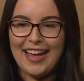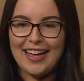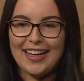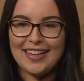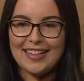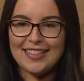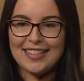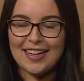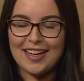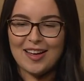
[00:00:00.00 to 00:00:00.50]

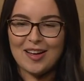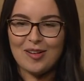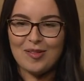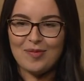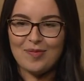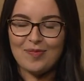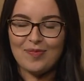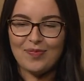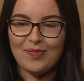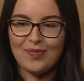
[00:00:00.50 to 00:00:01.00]
and
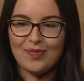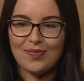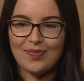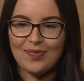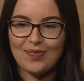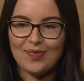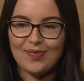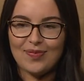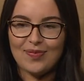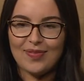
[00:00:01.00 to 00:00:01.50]
um,
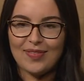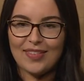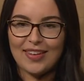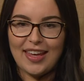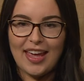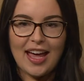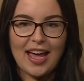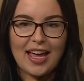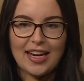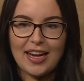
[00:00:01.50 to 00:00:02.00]

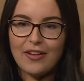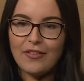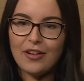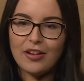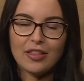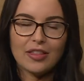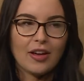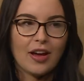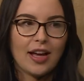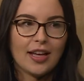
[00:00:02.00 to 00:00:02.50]
yeah, I never
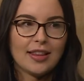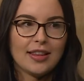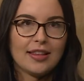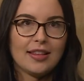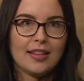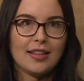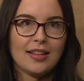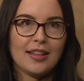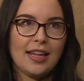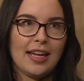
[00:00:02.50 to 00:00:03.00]
thought
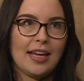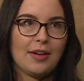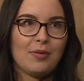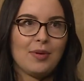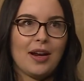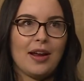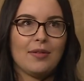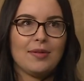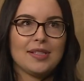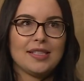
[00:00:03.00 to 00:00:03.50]
like
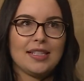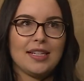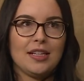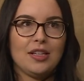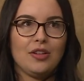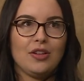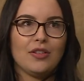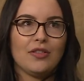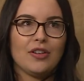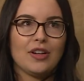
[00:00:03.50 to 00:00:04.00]
when I was in
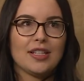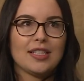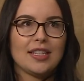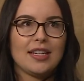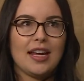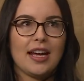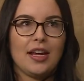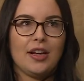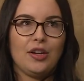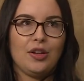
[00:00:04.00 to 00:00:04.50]
university,
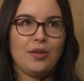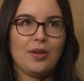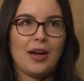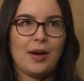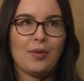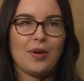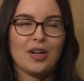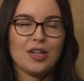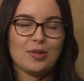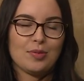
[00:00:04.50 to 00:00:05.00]
I knew I
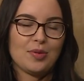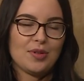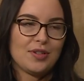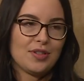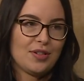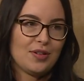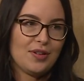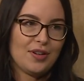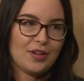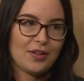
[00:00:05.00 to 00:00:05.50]
wanted to
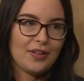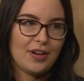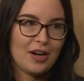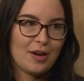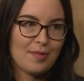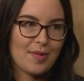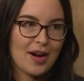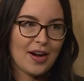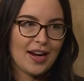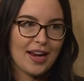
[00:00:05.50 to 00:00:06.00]
pursue a career in
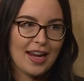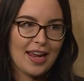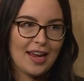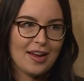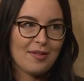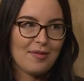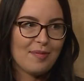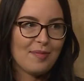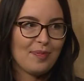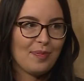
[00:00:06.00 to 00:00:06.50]
marketing,
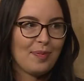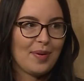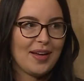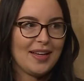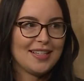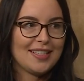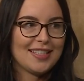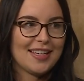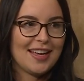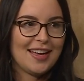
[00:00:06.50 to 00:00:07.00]
but.
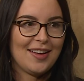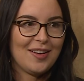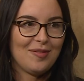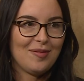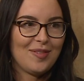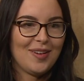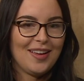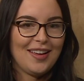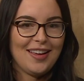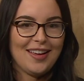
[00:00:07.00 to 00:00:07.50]
Mm -hmm. um,
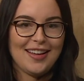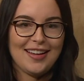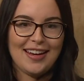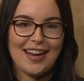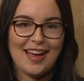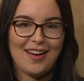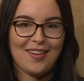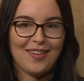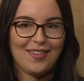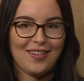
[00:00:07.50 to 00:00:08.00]

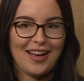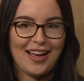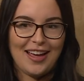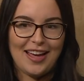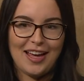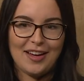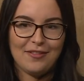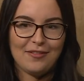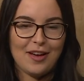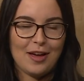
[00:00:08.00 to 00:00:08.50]
now
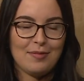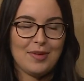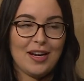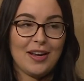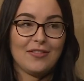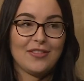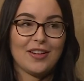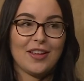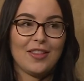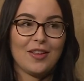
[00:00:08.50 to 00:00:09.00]
I've, I mean,
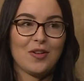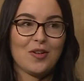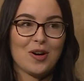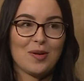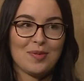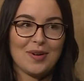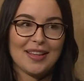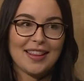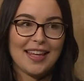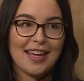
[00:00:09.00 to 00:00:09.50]
I've done the
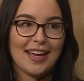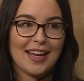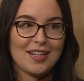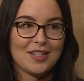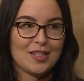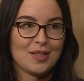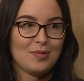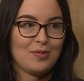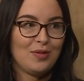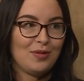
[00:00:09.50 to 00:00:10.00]
corporate thing. I
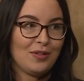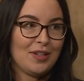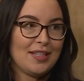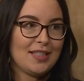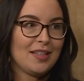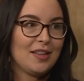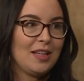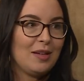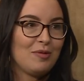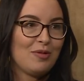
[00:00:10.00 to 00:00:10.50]
just mo-
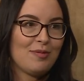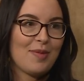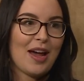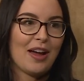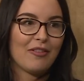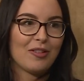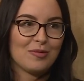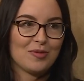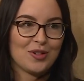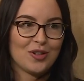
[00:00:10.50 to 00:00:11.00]
recently moved
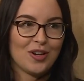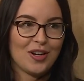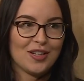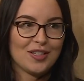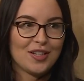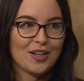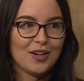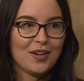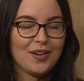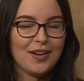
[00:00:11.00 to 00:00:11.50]
back from
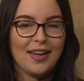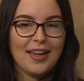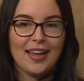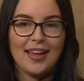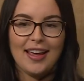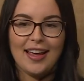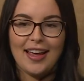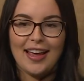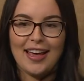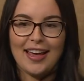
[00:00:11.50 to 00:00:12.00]
Toronto, mm-hmm.
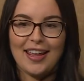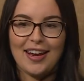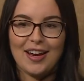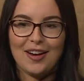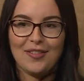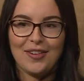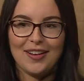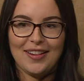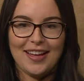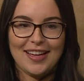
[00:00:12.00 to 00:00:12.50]
and I
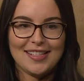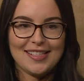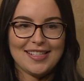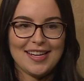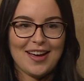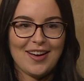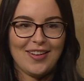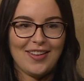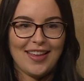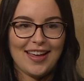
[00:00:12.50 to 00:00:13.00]
realize
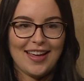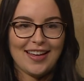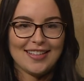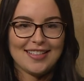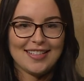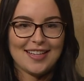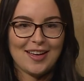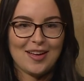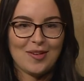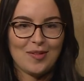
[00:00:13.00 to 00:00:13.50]
now that
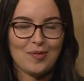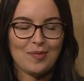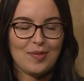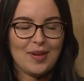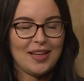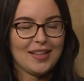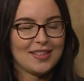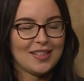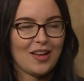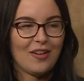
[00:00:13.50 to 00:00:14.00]
um,
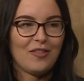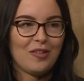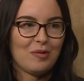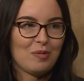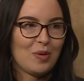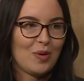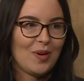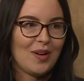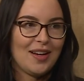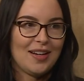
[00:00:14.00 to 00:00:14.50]
being
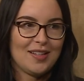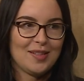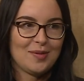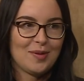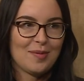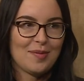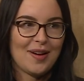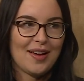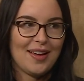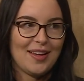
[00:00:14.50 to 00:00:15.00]
self-employed is
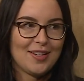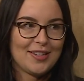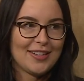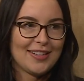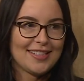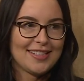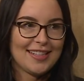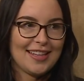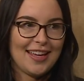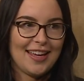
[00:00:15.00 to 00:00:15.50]
where my
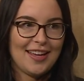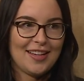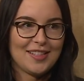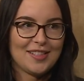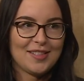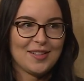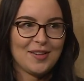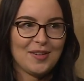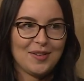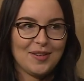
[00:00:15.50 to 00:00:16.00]
interests lay.
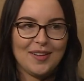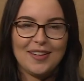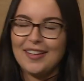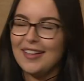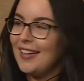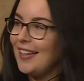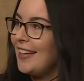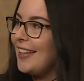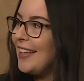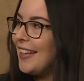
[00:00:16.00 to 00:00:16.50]
So,
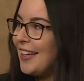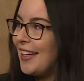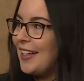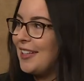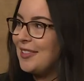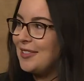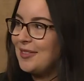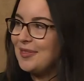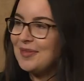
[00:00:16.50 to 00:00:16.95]
mm-hmm. yeah.